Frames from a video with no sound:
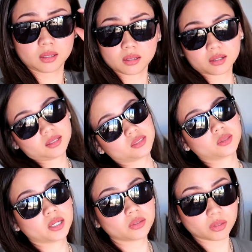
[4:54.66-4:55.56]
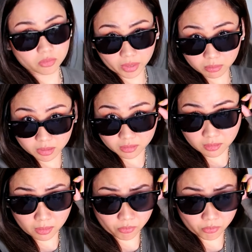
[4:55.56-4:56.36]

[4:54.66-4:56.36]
Hey guys, so ito yung Ray-Ban.